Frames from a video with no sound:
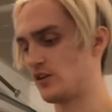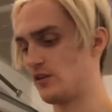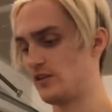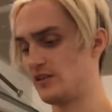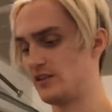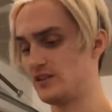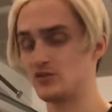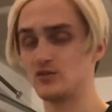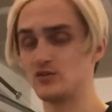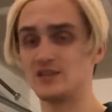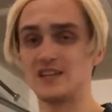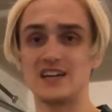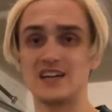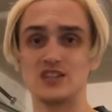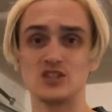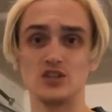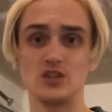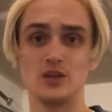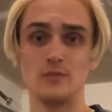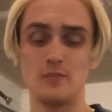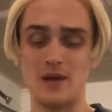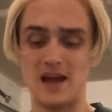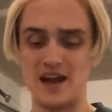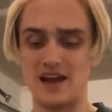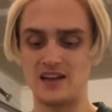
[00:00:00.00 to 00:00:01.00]
And this was actually
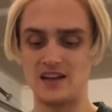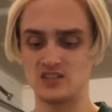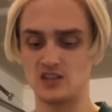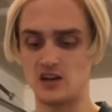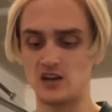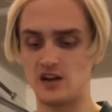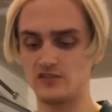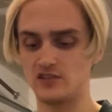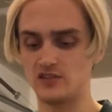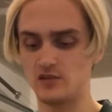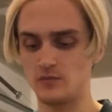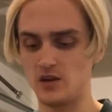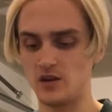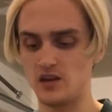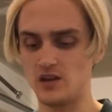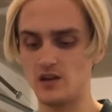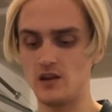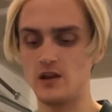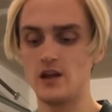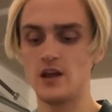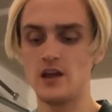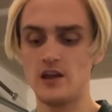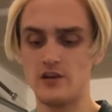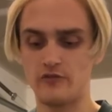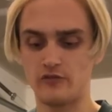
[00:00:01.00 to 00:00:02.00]
passed off to me
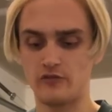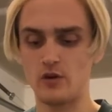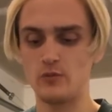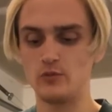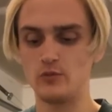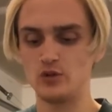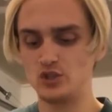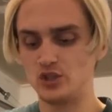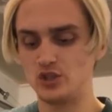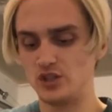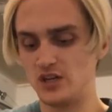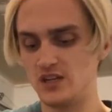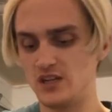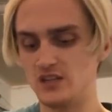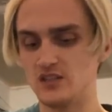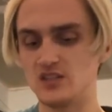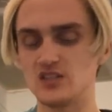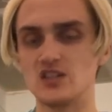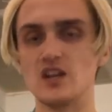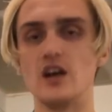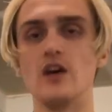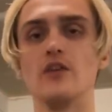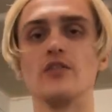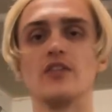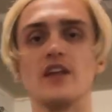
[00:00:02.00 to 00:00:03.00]
from Rashid,
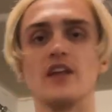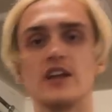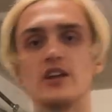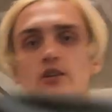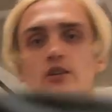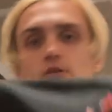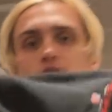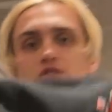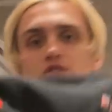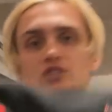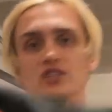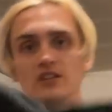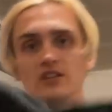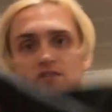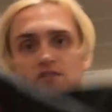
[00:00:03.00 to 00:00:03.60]
so thank you Rashid